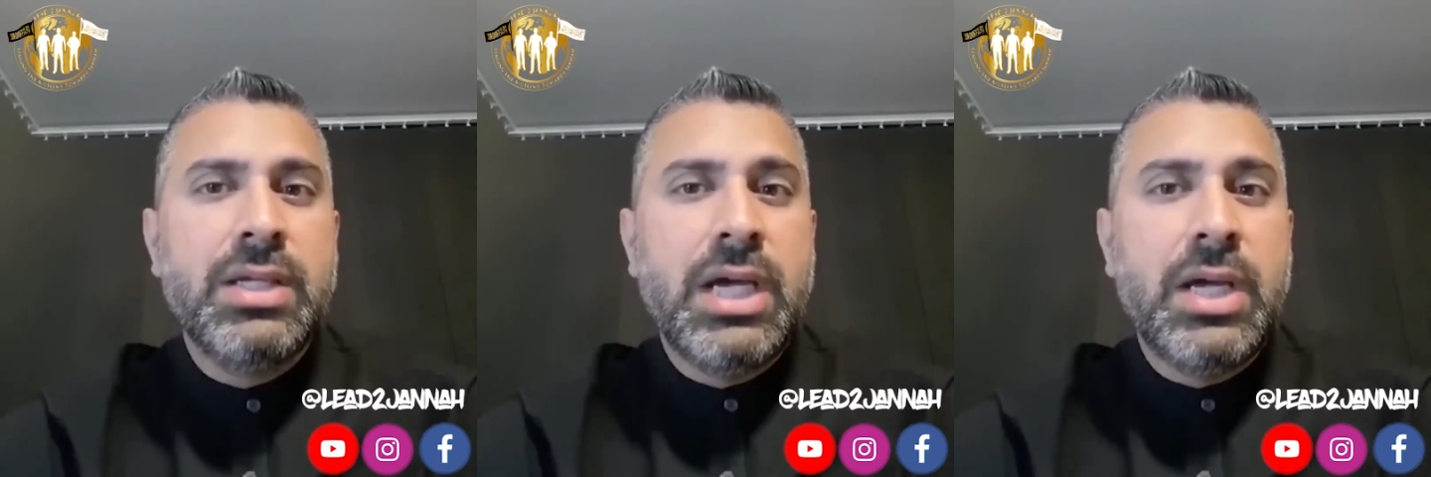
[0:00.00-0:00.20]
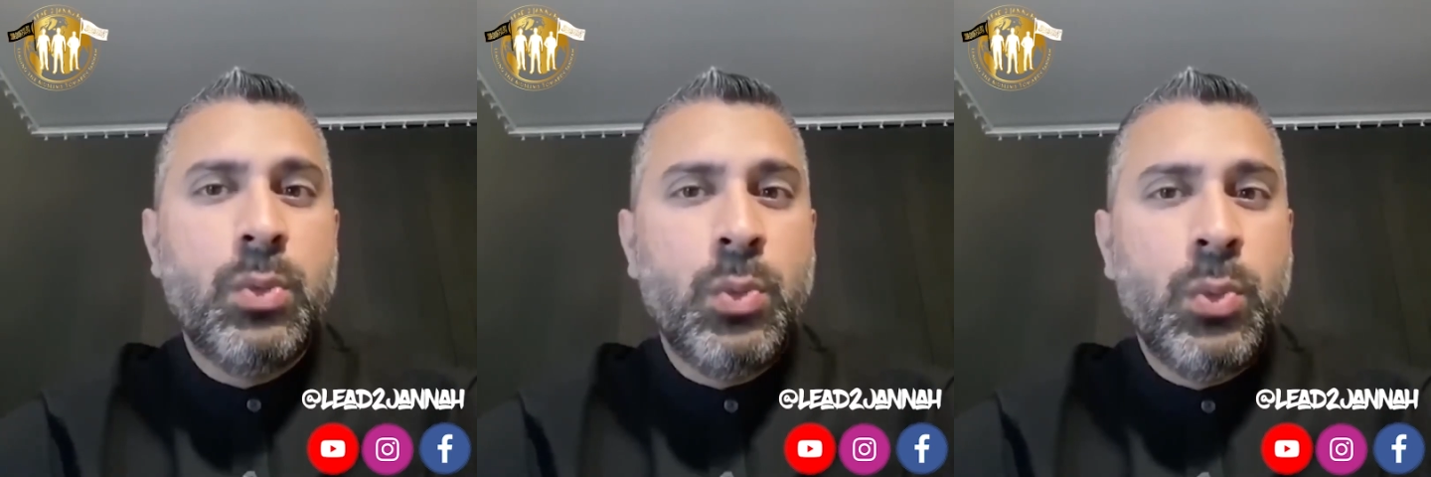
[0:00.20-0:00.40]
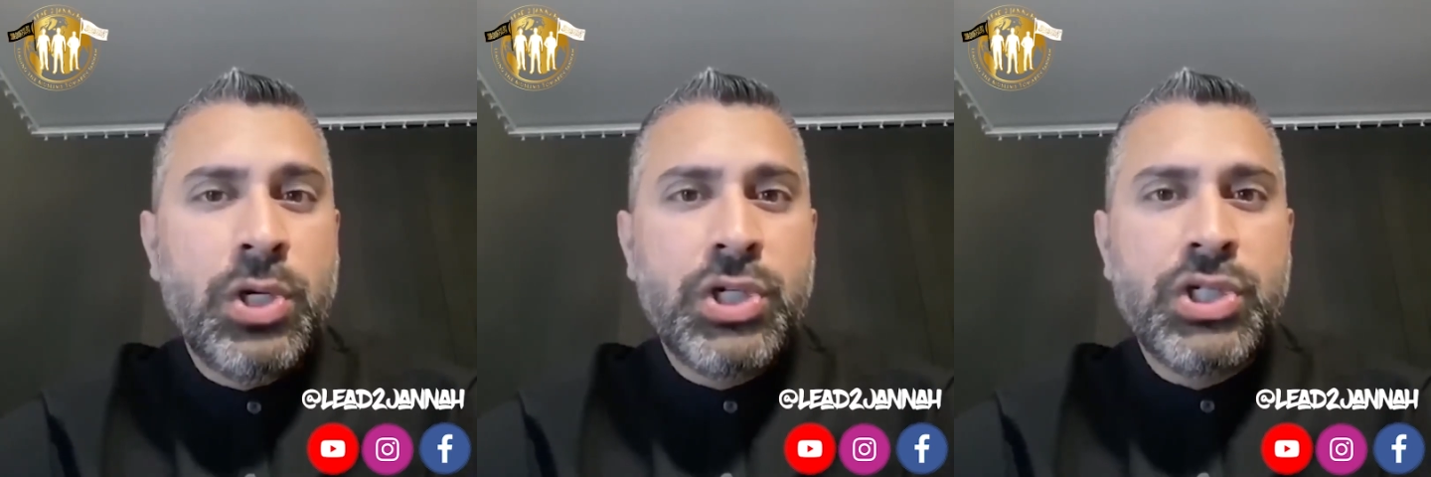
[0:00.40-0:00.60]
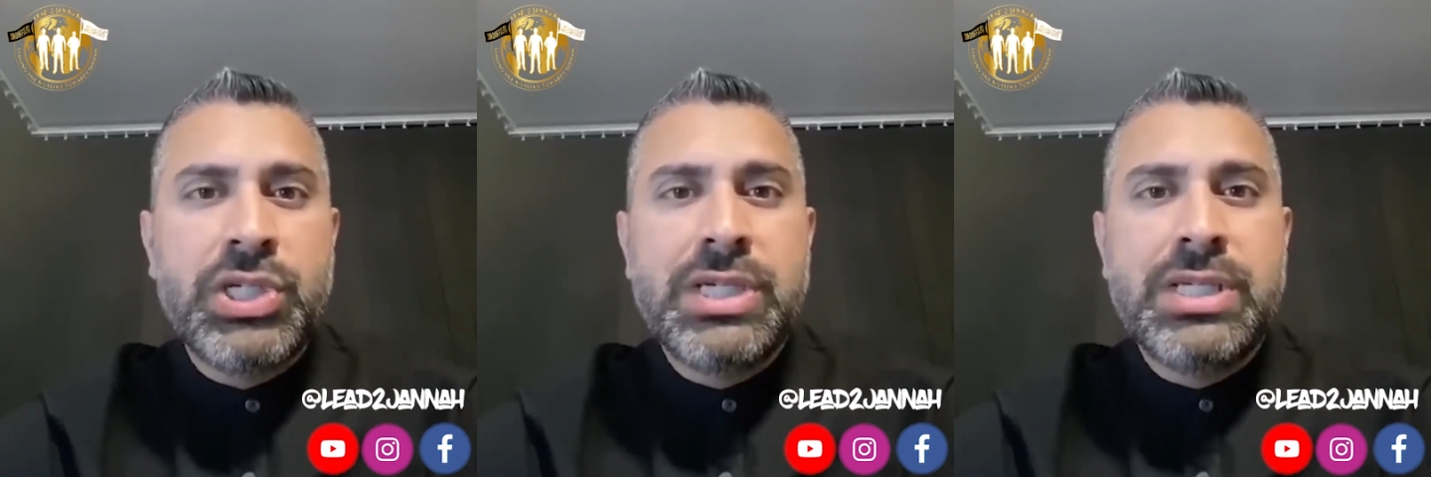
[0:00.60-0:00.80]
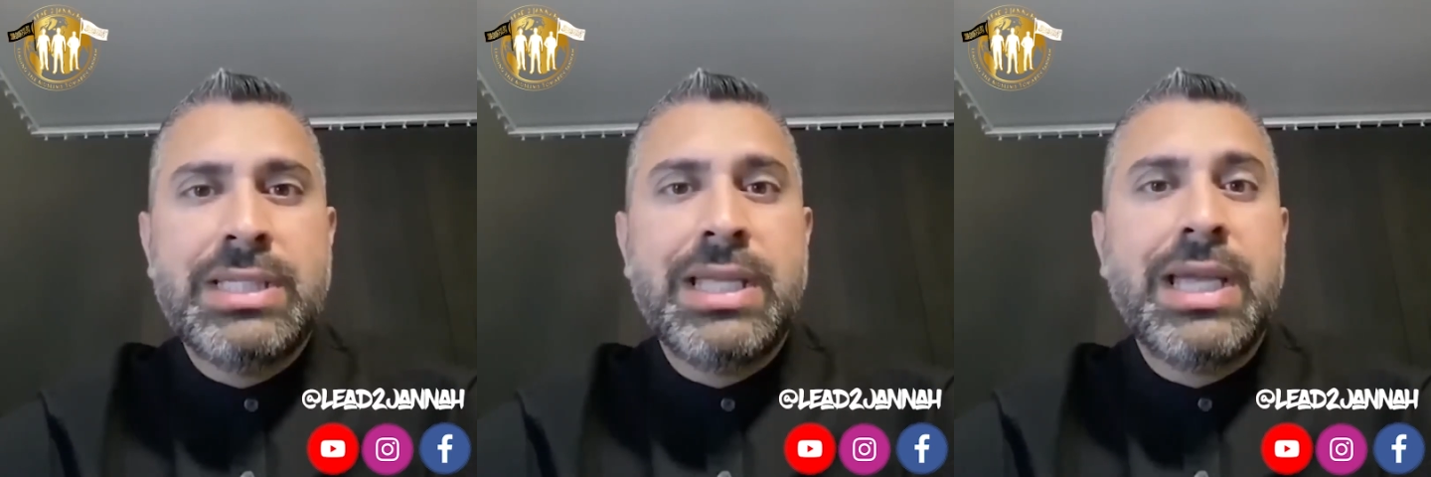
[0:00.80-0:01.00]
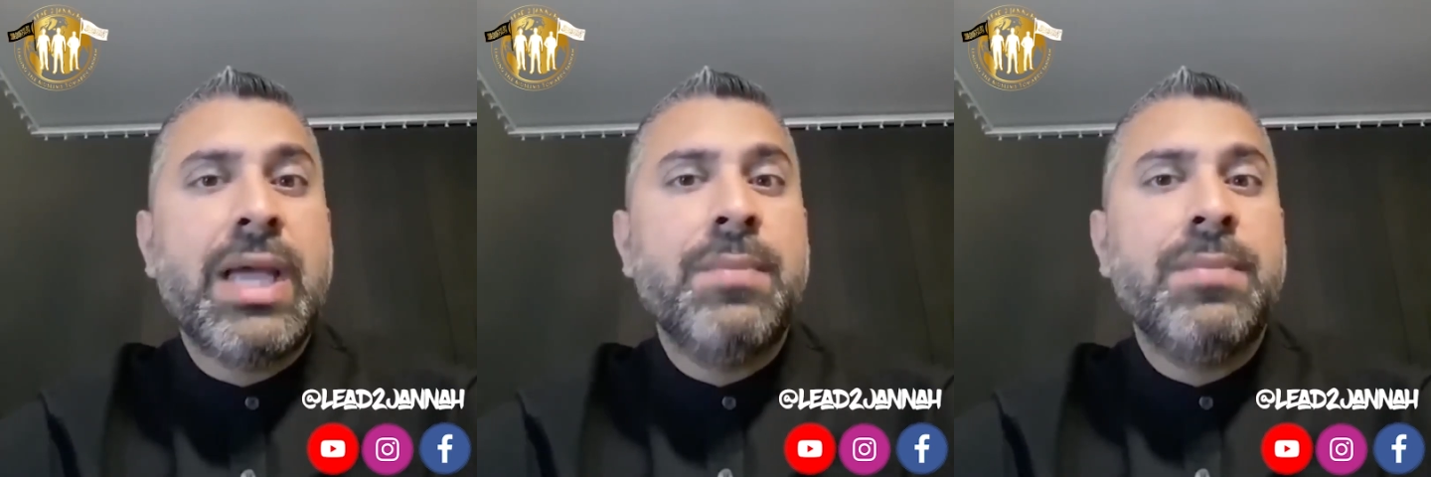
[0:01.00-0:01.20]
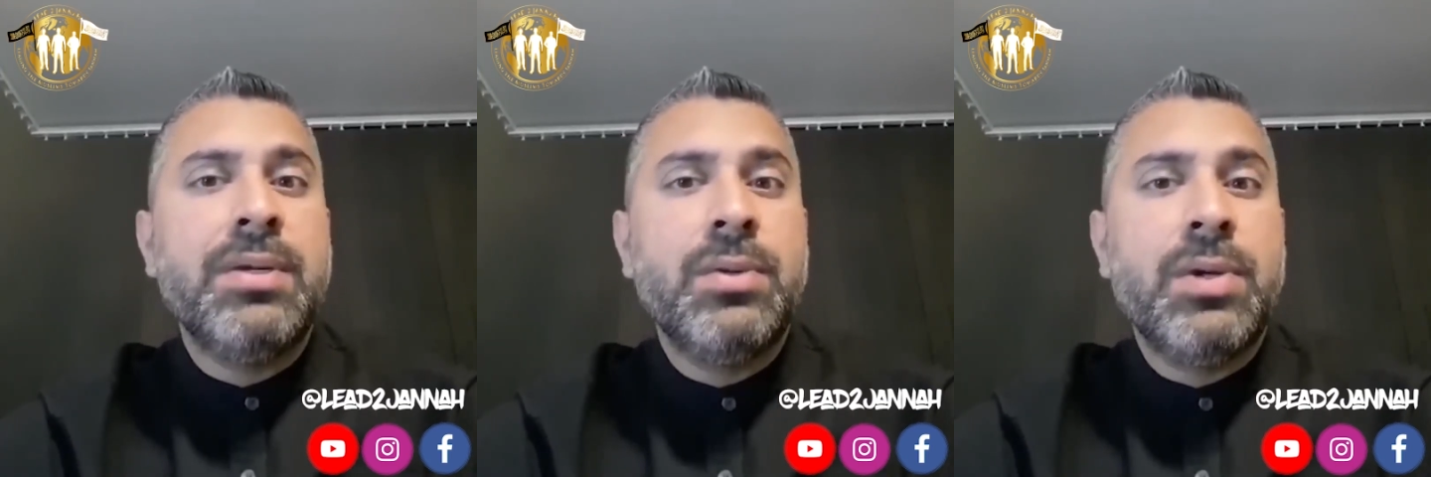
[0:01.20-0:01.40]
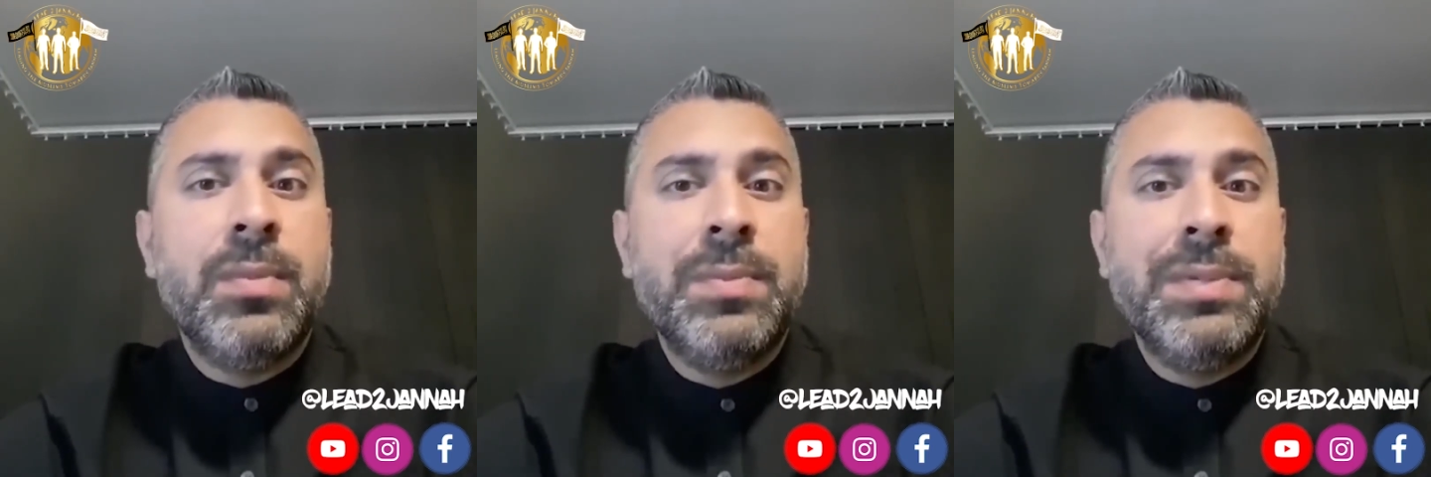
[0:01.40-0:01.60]
and worksheets that can
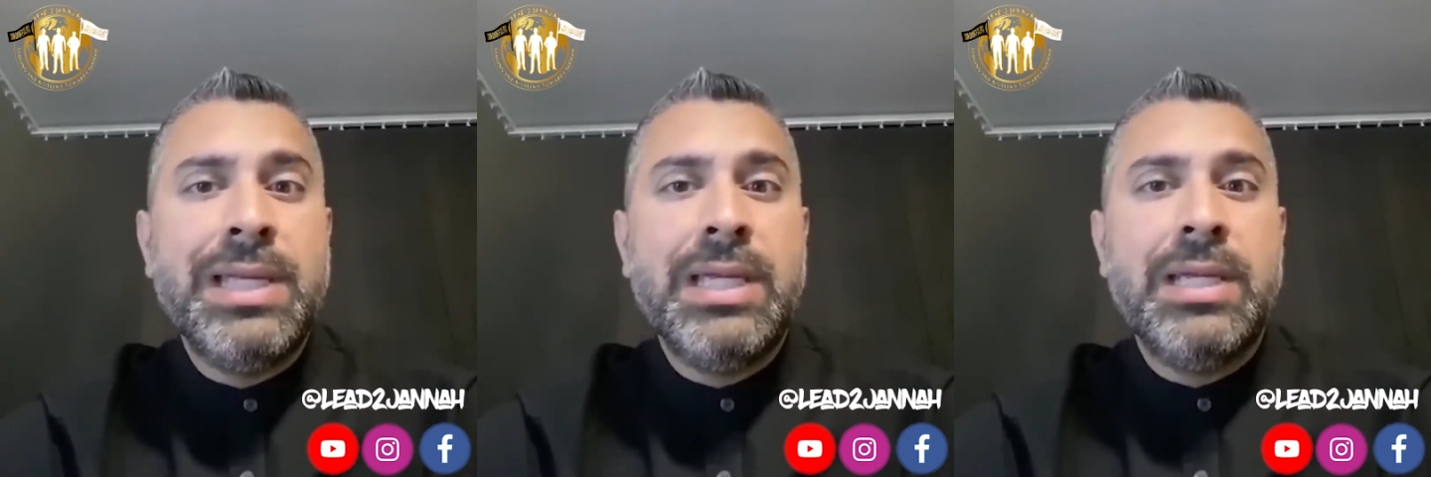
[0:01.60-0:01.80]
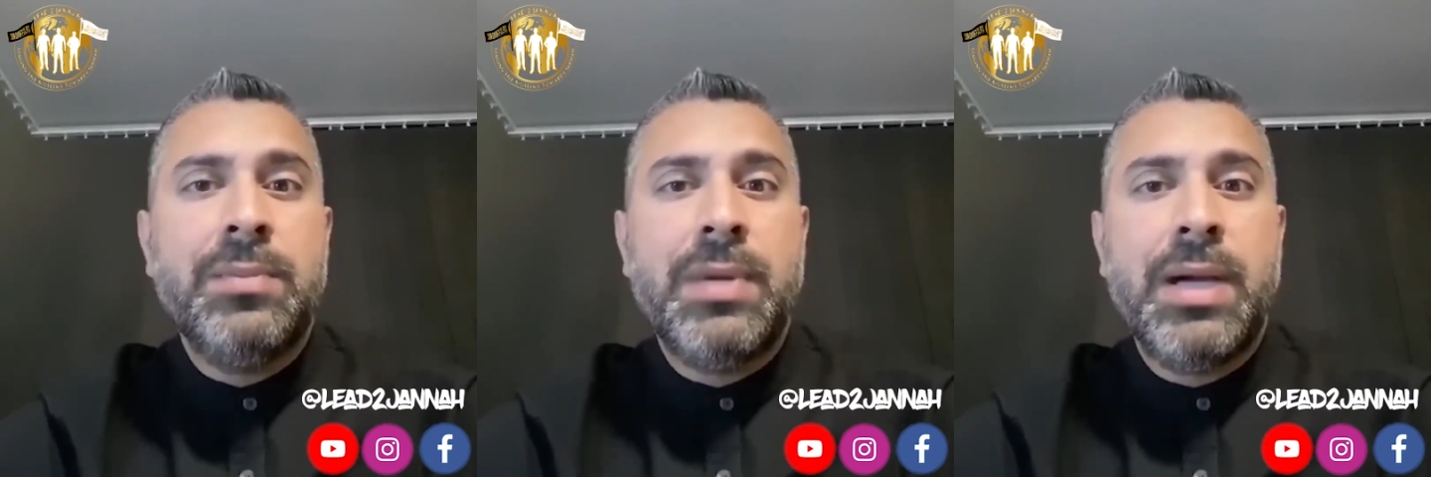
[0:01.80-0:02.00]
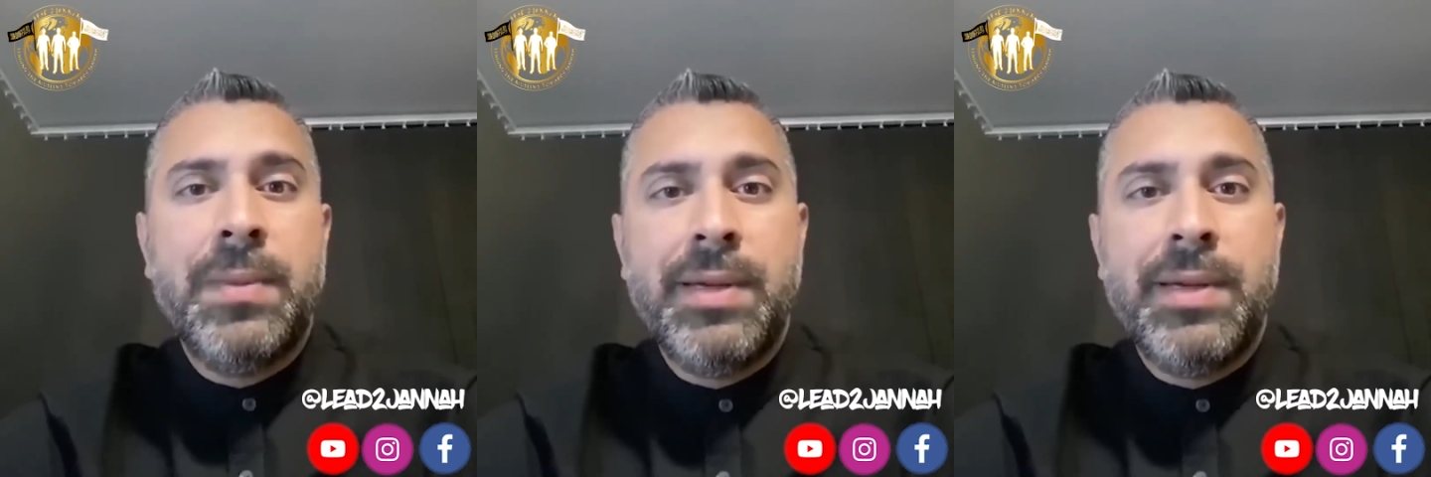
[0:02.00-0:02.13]
be completed by